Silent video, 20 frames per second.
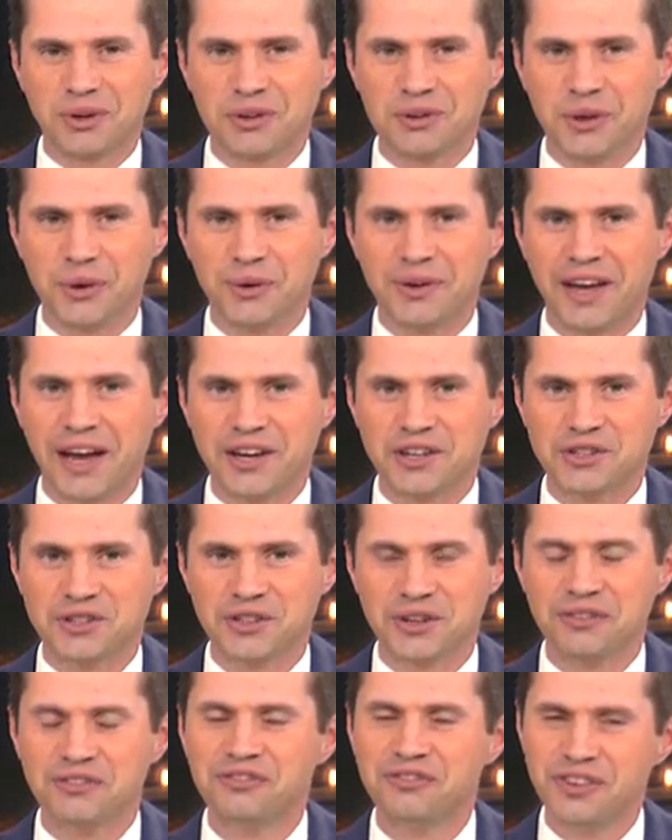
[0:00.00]

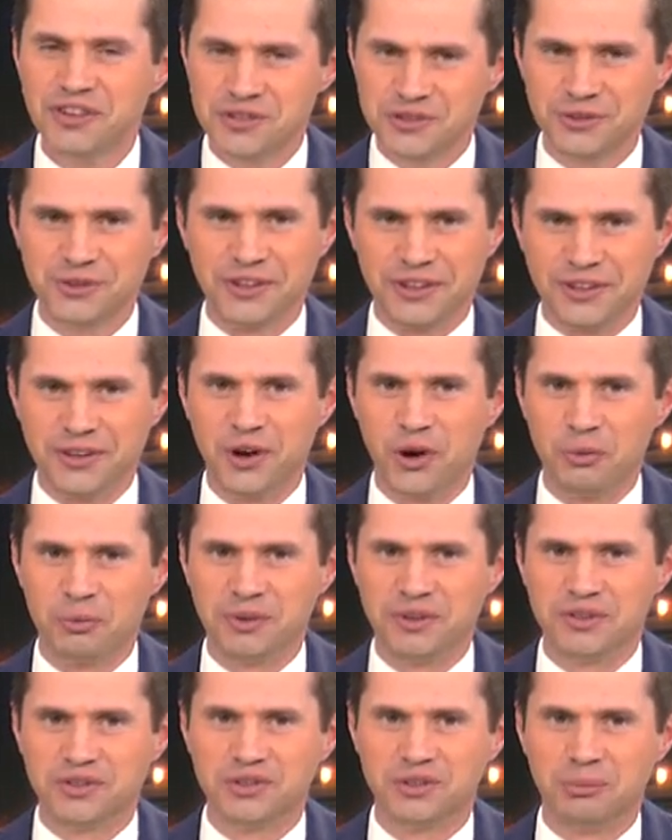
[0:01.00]
location officially
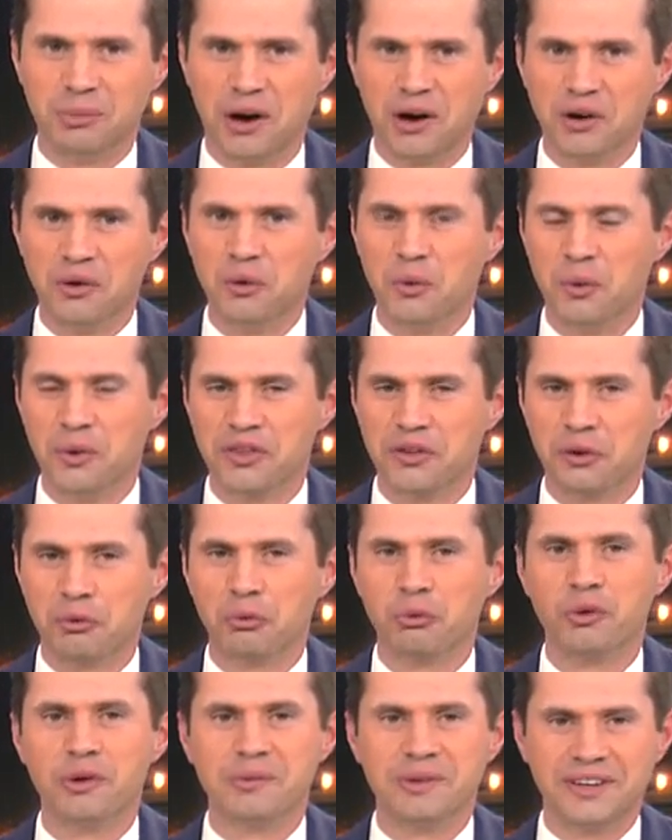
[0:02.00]
opens tomorrow with a
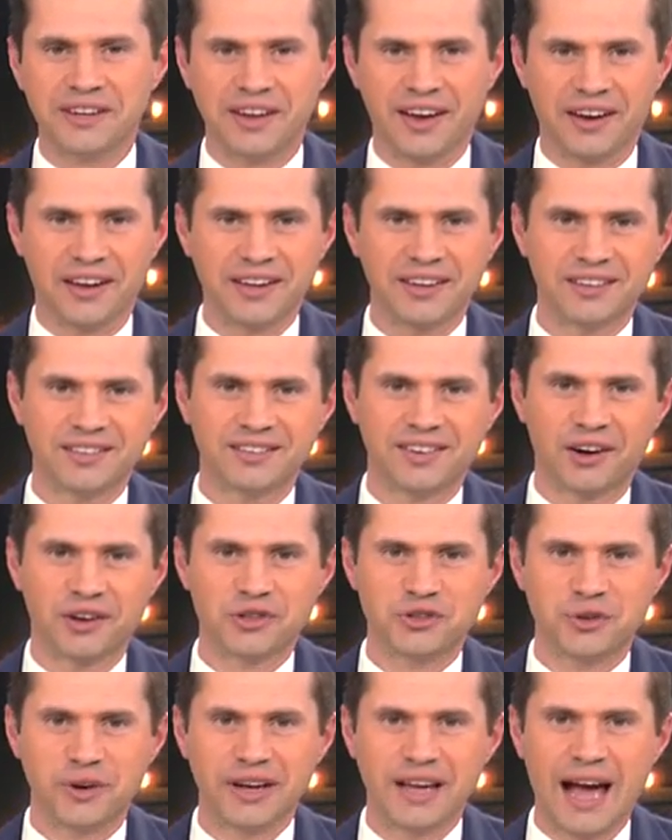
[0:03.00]
ribbon cutting. Our
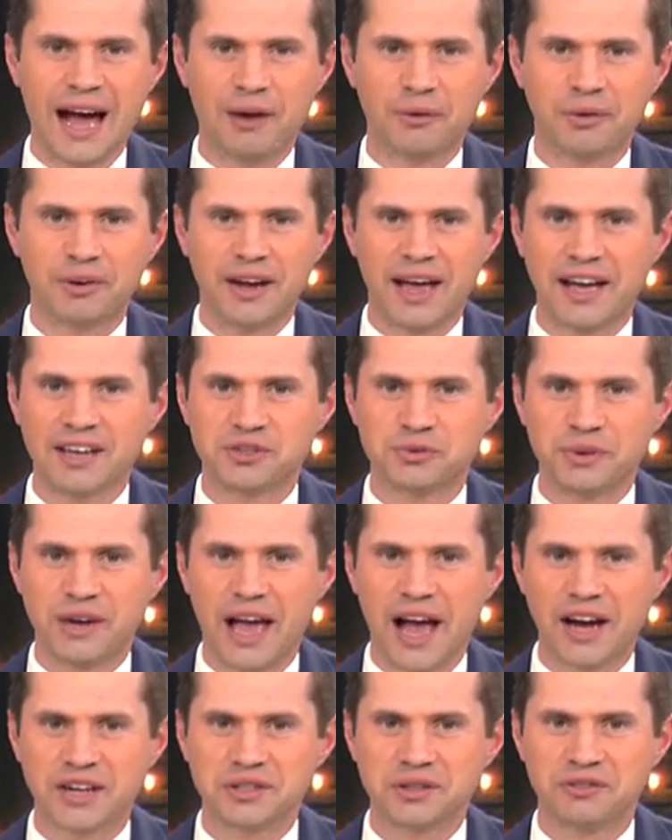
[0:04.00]
Trey Howard has
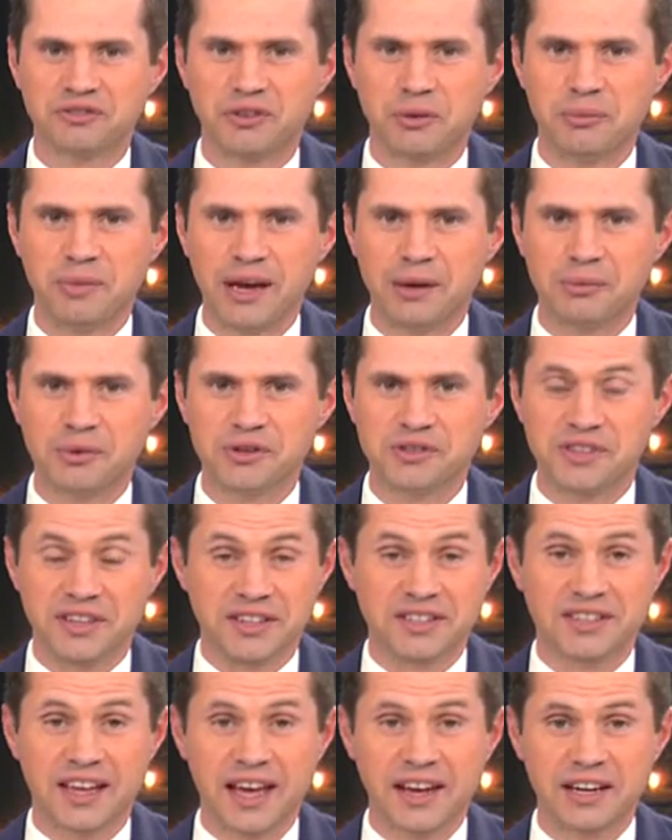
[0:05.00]
reaction from neighbors
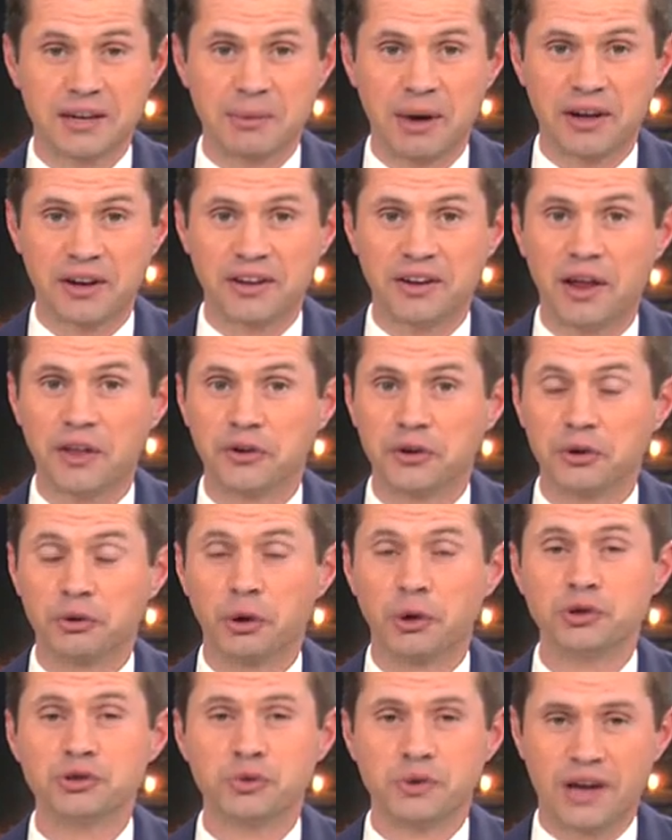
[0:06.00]
excited about another
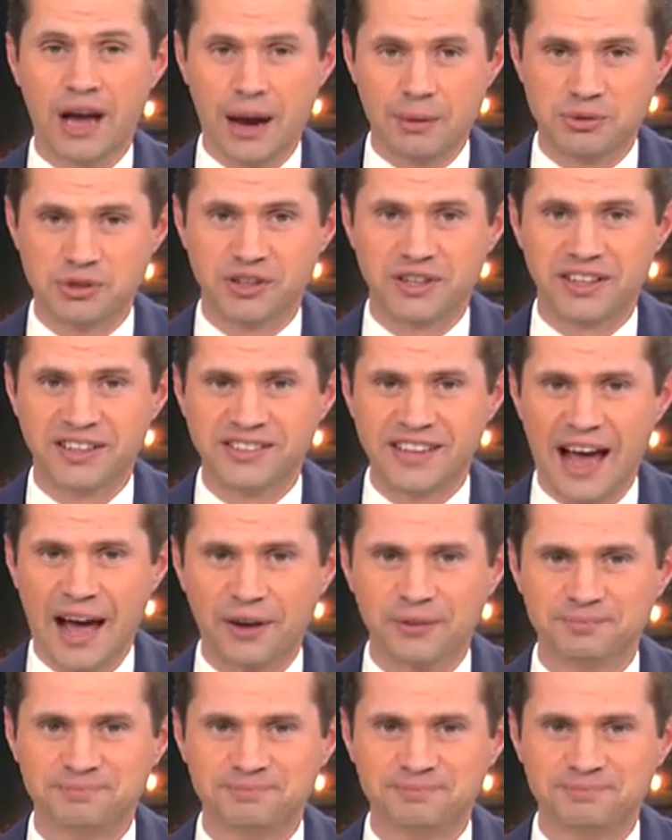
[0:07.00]
grocery option in town.